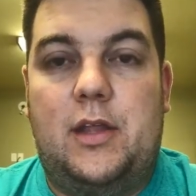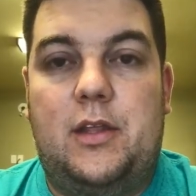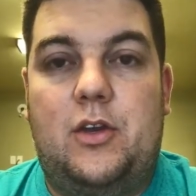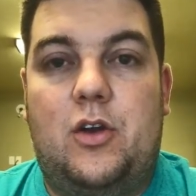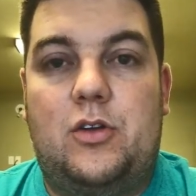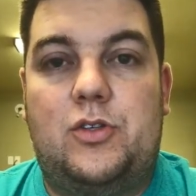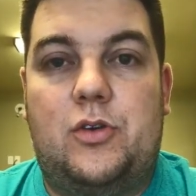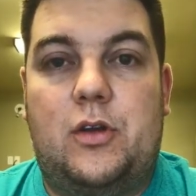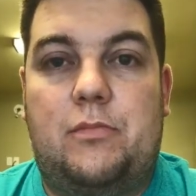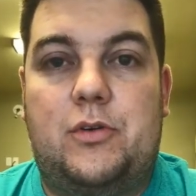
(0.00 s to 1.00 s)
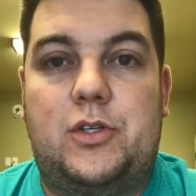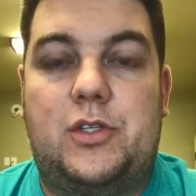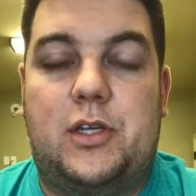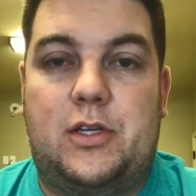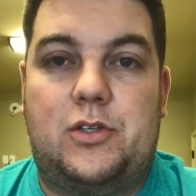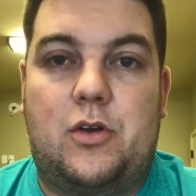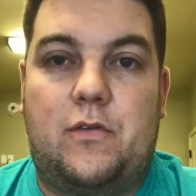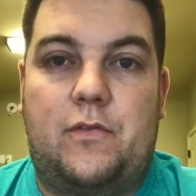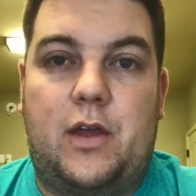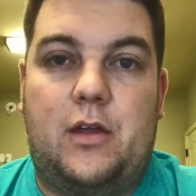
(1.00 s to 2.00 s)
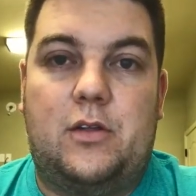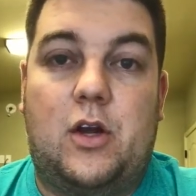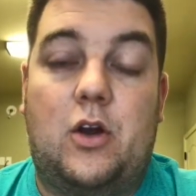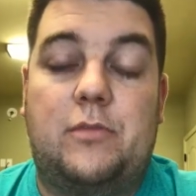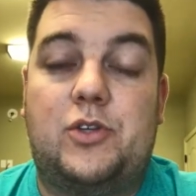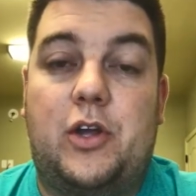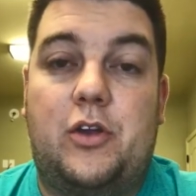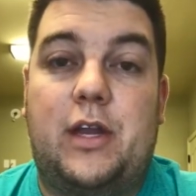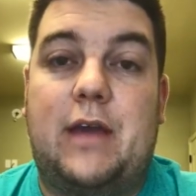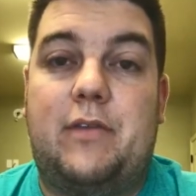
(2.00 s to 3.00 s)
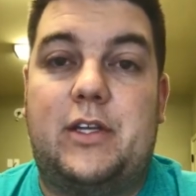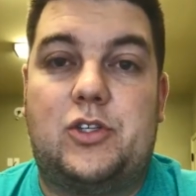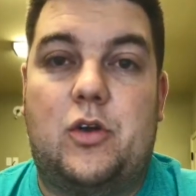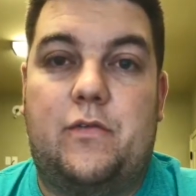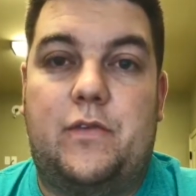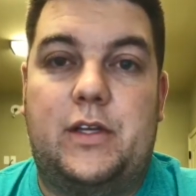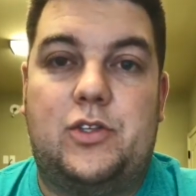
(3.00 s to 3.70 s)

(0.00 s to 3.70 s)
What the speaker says: And then you're also going to purchase an escrow fee, or I'm sorry, you're going to have an escrow fee.